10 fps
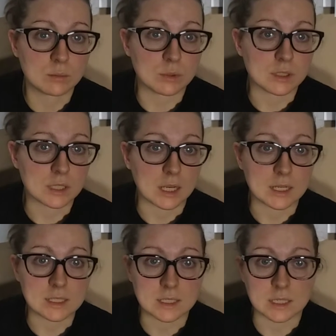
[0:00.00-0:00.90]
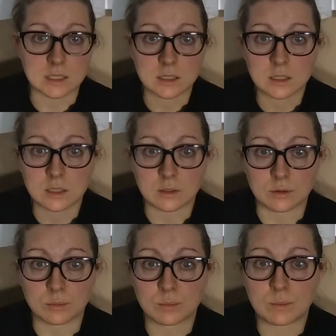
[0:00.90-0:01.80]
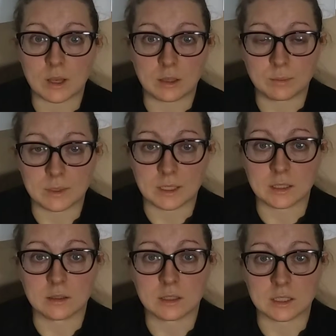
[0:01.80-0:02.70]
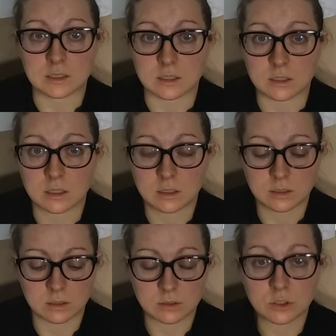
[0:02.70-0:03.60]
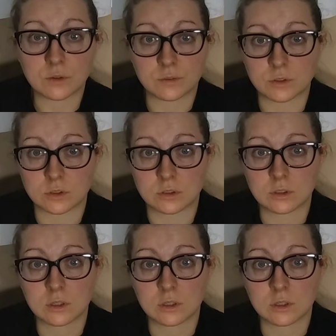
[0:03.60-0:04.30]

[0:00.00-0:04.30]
Besides it, you know, helping as a sulfur